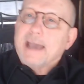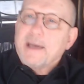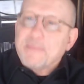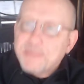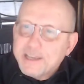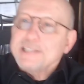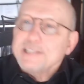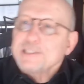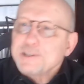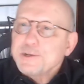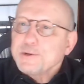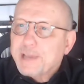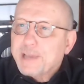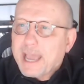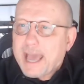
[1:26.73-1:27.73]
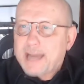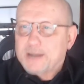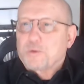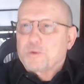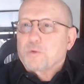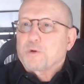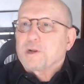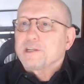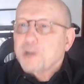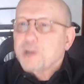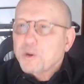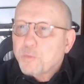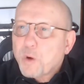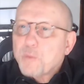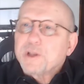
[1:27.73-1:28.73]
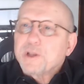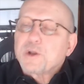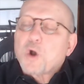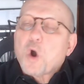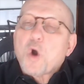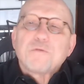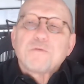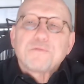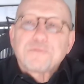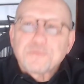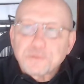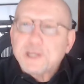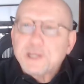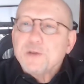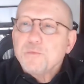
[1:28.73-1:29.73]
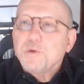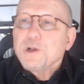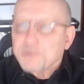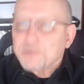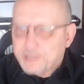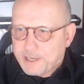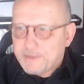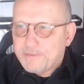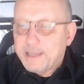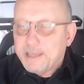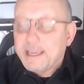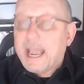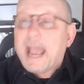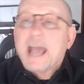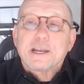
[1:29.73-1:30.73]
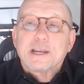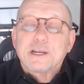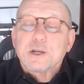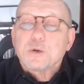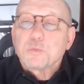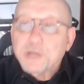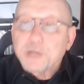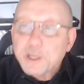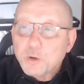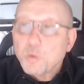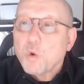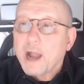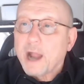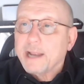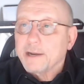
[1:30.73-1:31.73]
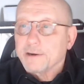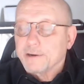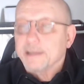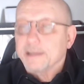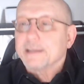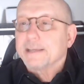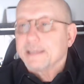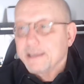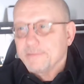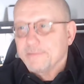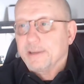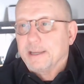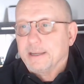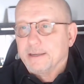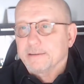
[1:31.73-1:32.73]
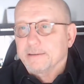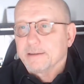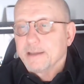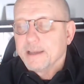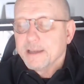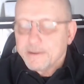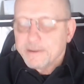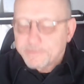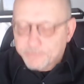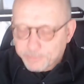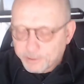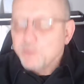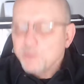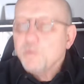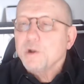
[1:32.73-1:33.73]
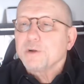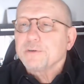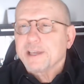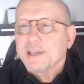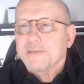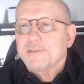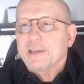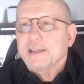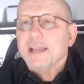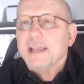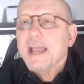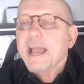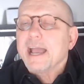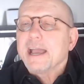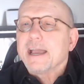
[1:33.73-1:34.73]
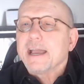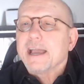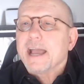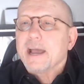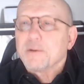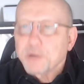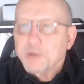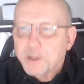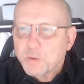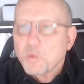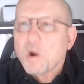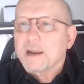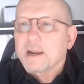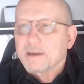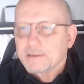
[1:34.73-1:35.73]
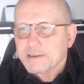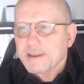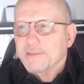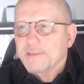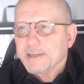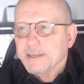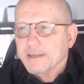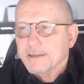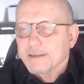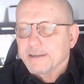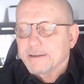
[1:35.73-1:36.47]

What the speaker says: And these two categories are what we call free will giving and required giving. Free will giving and required giving.